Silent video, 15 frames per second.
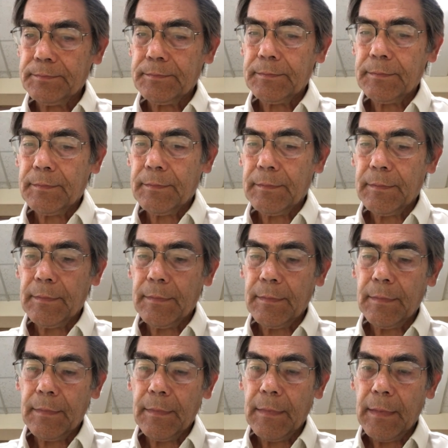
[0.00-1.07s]

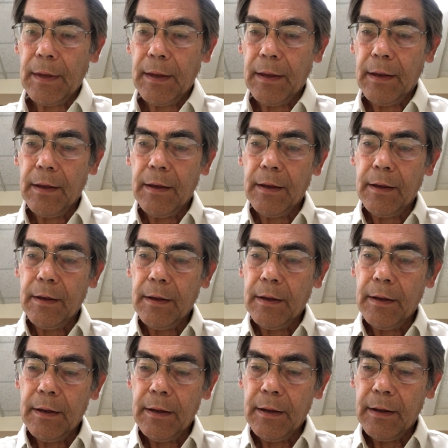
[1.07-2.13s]

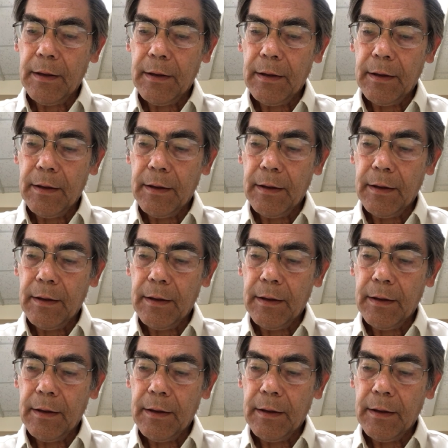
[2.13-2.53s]
Nothing is said.